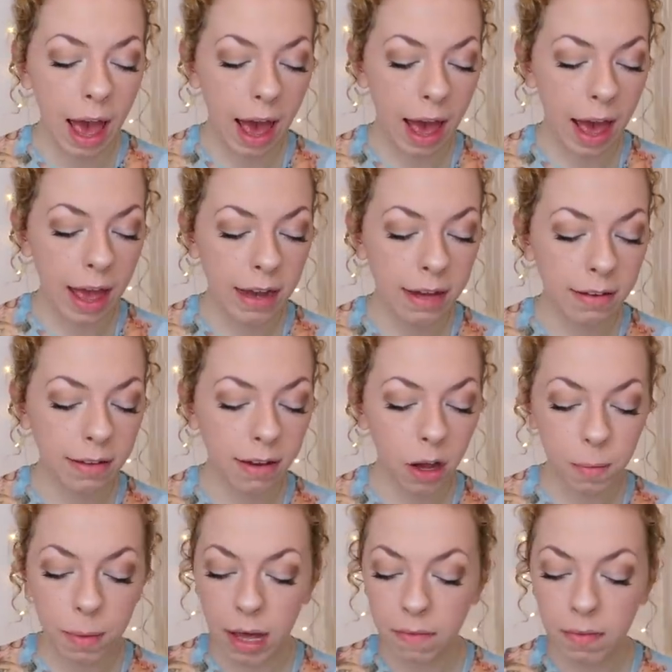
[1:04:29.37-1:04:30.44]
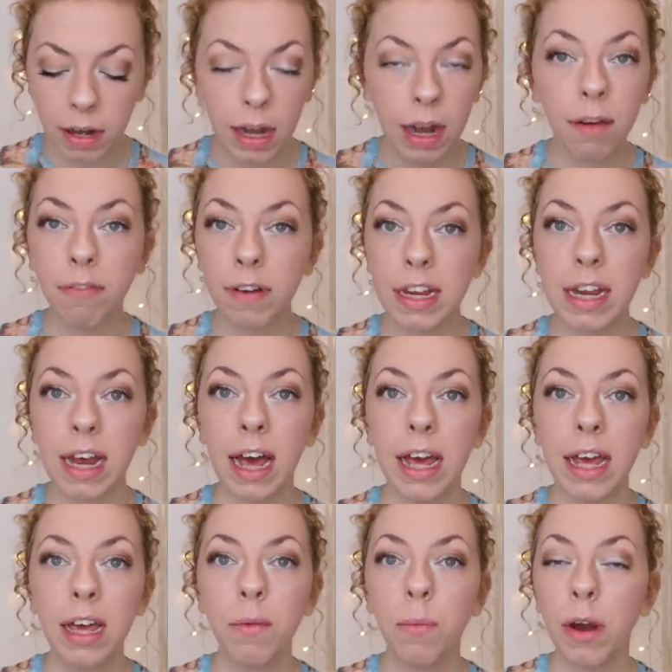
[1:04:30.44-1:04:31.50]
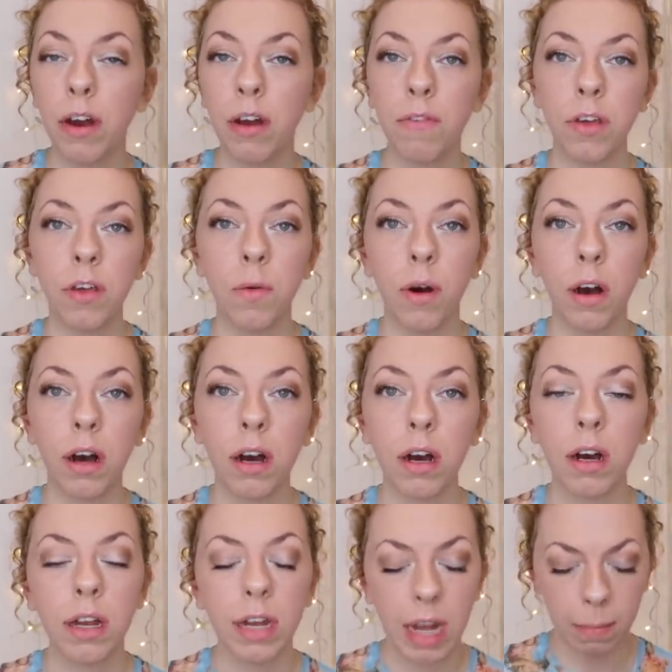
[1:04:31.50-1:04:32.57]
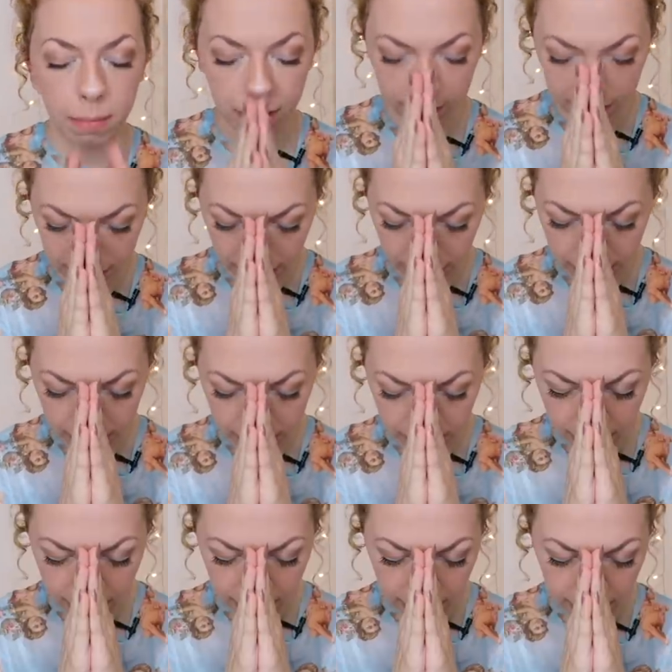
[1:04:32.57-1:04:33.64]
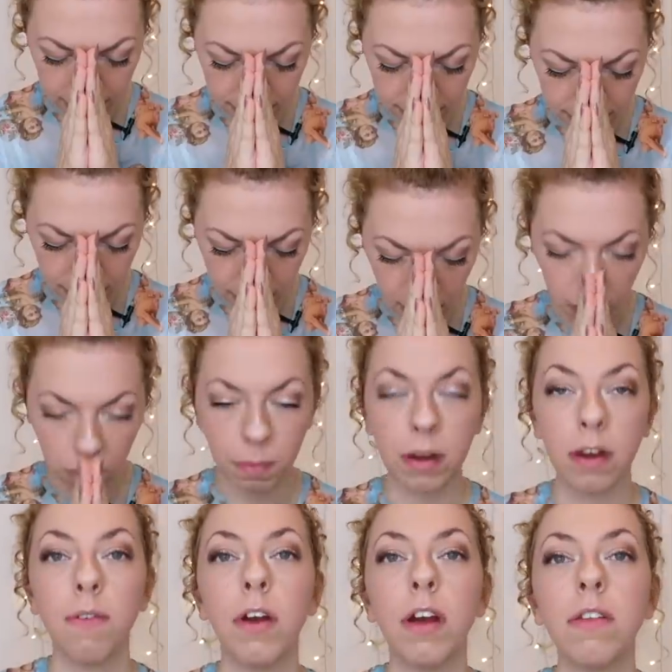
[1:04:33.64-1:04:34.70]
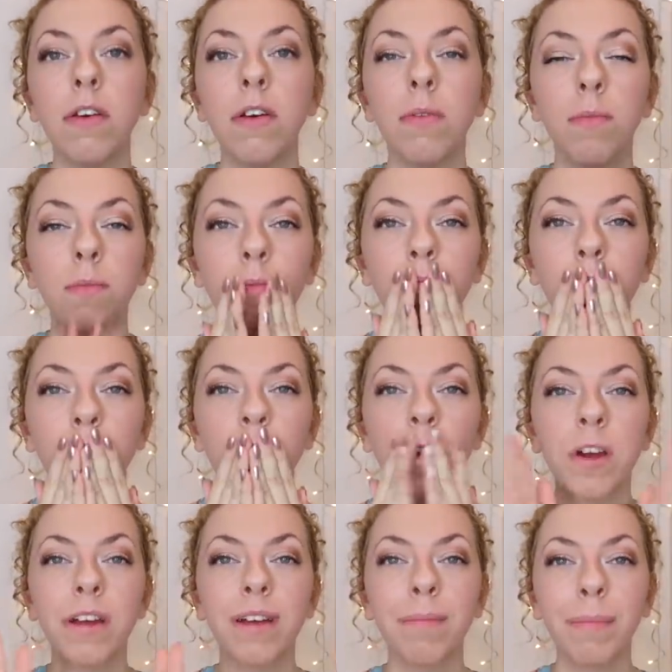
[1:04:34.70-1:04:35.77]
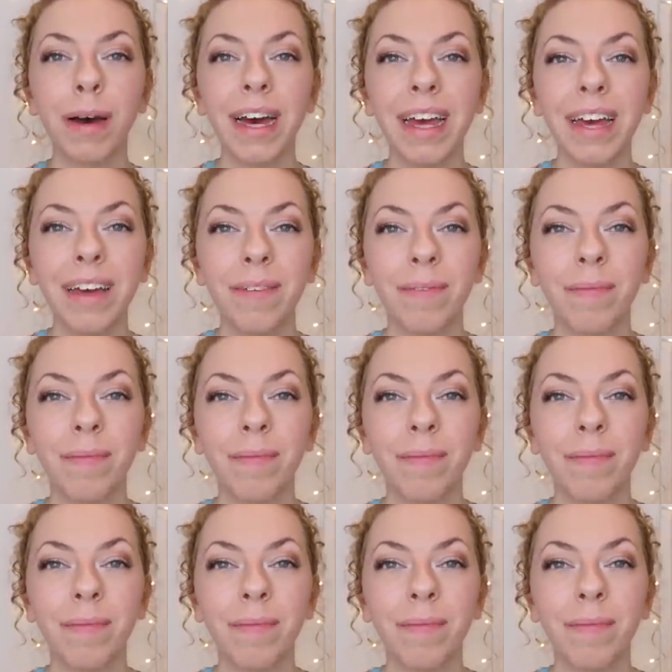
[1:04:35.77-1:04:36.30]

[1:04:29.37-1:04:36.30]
And I hope you have a lovely day wherever you are. Namaste. And I'll speak to you very soon. Bye.